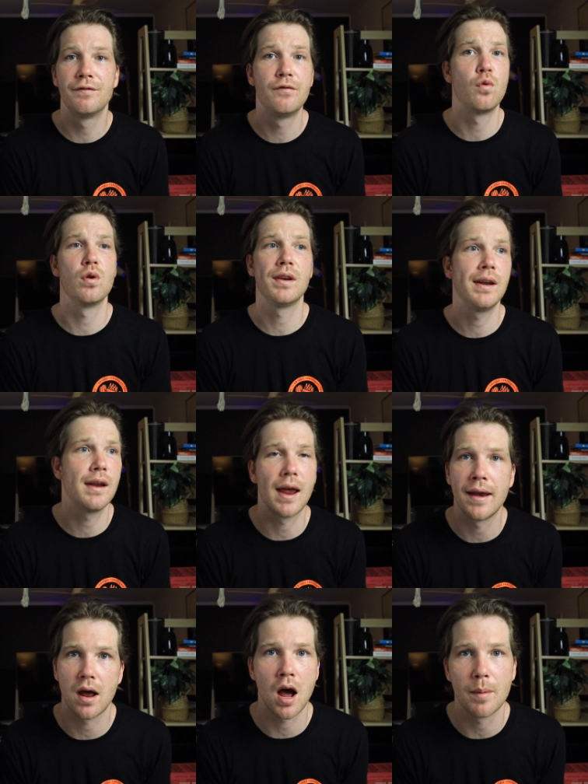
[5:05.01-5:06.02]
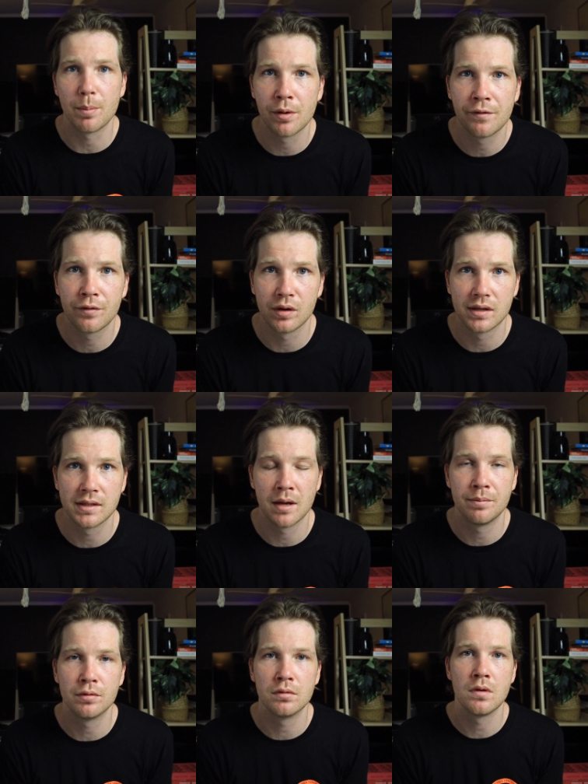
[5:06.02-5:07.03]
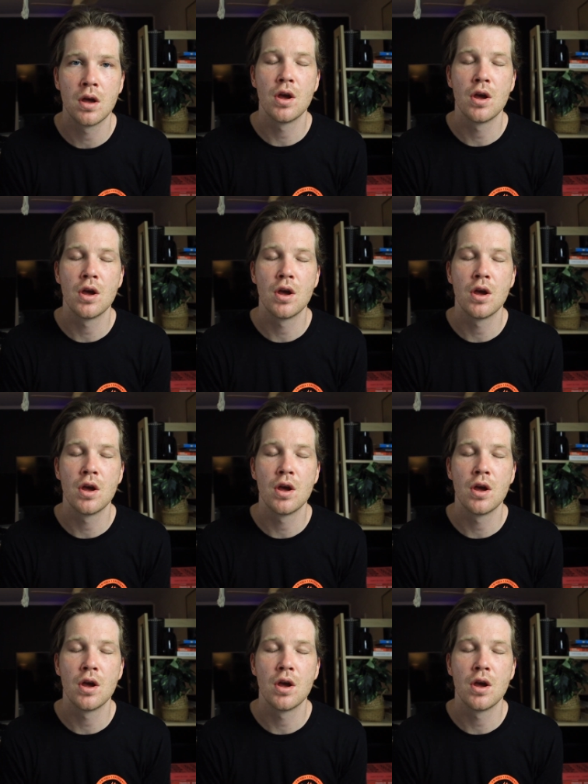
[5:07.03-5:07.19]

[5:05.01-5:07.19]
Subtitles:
40 and up, for example,